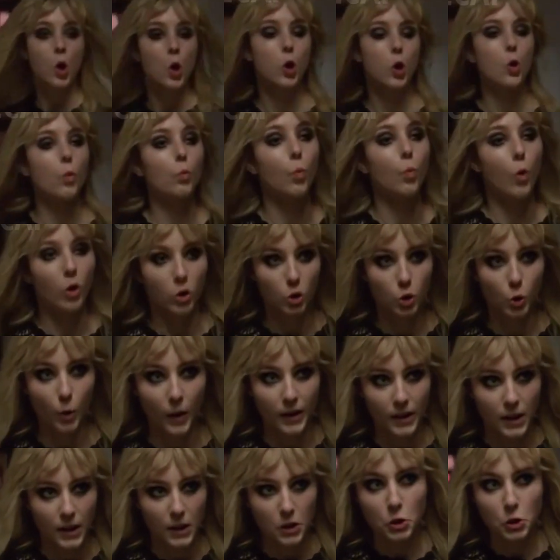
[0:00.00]
for more
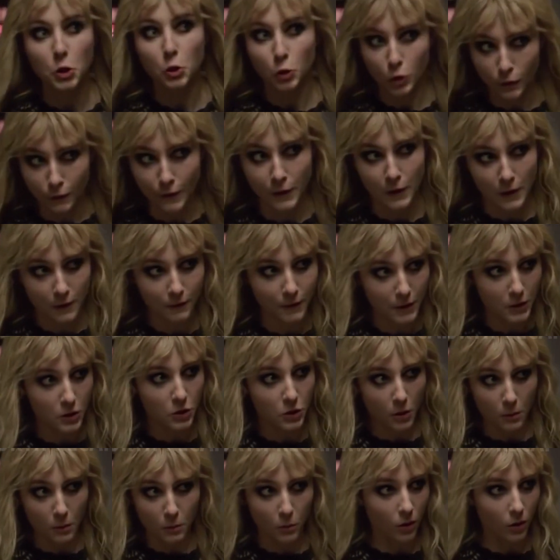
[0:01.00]
information in order to
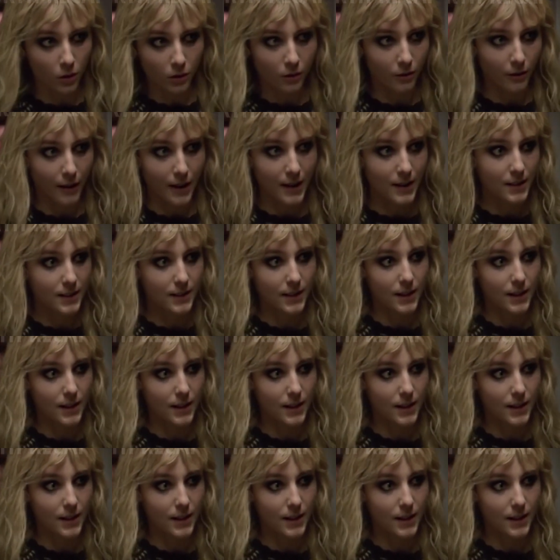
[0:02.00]
open a case.